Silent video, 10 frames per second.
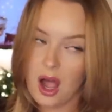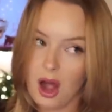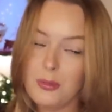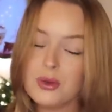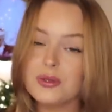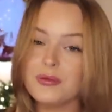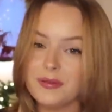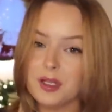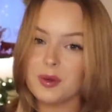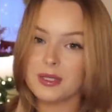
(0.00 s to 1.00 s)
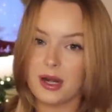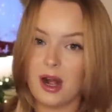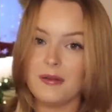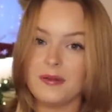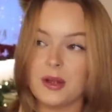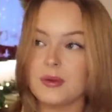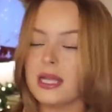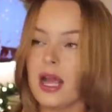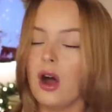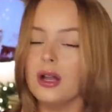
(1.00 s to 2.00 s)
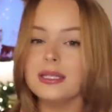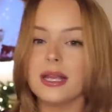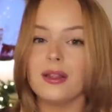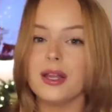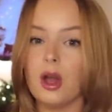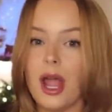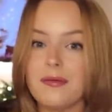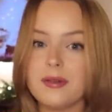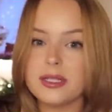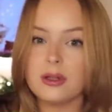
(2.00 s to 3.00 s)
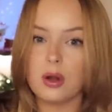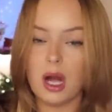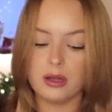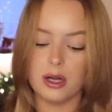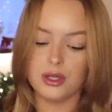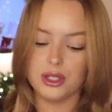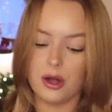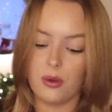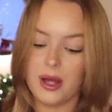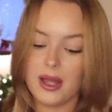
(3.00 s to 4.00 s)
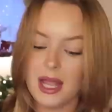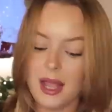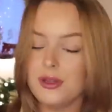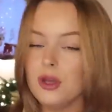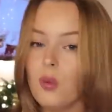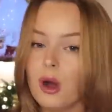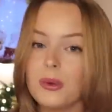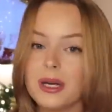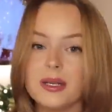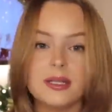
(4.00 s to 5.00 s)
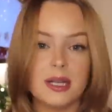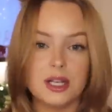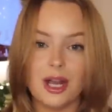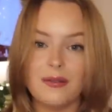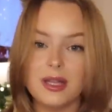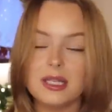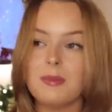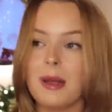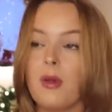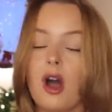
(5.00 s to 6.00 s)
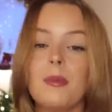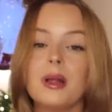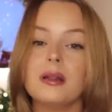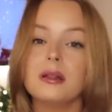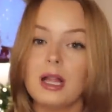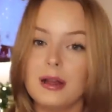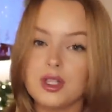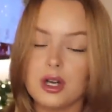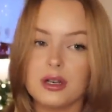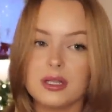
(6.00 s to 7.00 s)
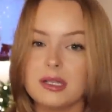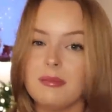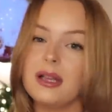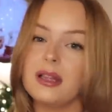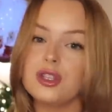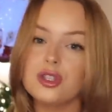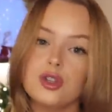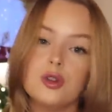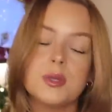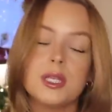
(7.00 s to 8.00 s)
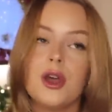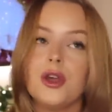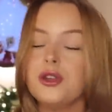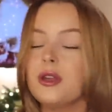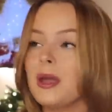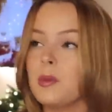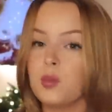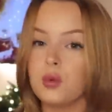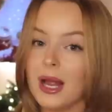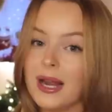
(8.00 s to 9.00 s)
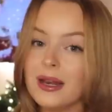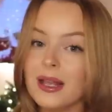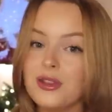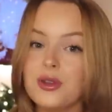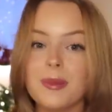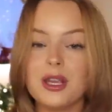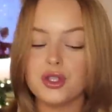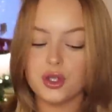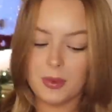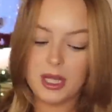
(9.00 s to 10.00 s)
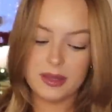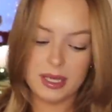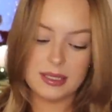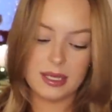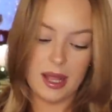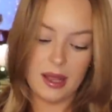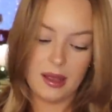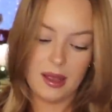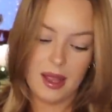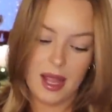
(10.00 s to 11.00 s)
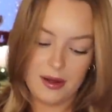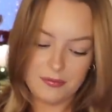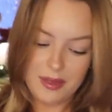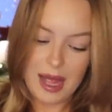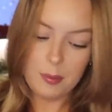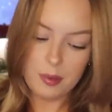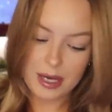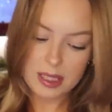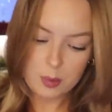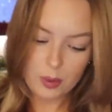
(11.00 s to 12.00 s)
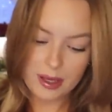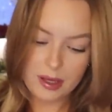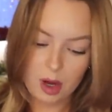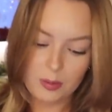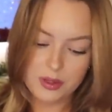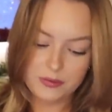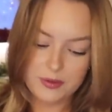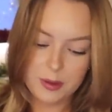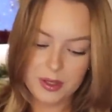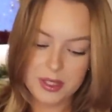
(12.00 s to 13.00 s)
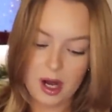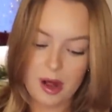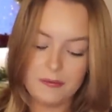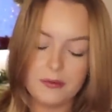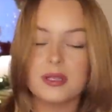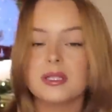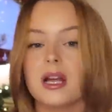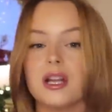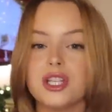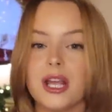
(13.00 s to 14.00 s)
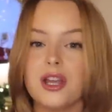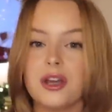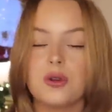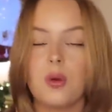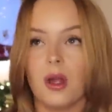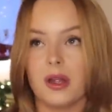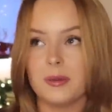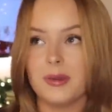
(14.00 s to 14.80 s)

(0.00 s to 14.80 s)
almost 50% off, and it was on sale in every single color. So if you want one of these Dutch ovens, my mom loves hers to make like soups. You can make bread in it, you can make so many things in it. And for that price point, almost 50% off for such a good quality